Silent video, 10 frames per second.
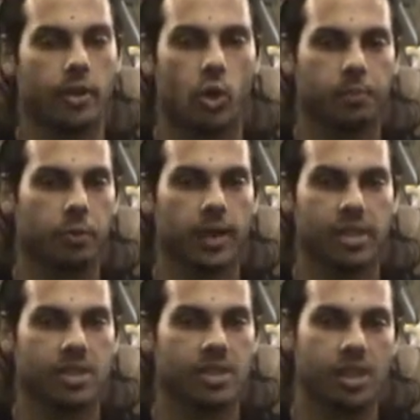
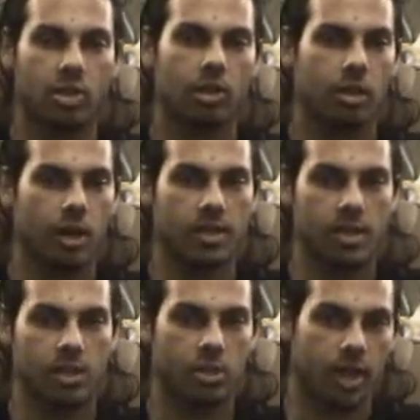corporations sink their claws
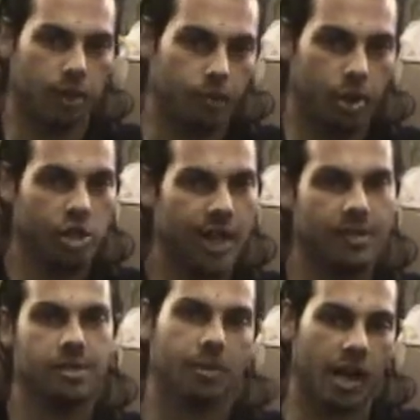in it so they can push
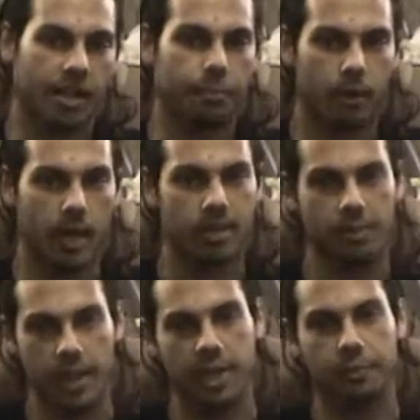out some kind of product
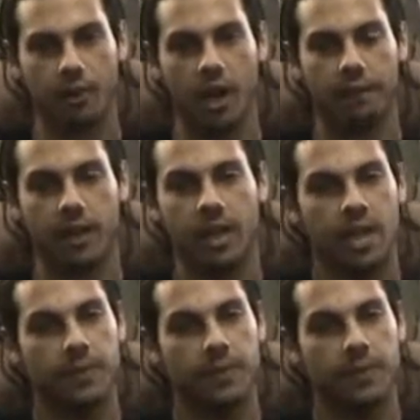to make a profit,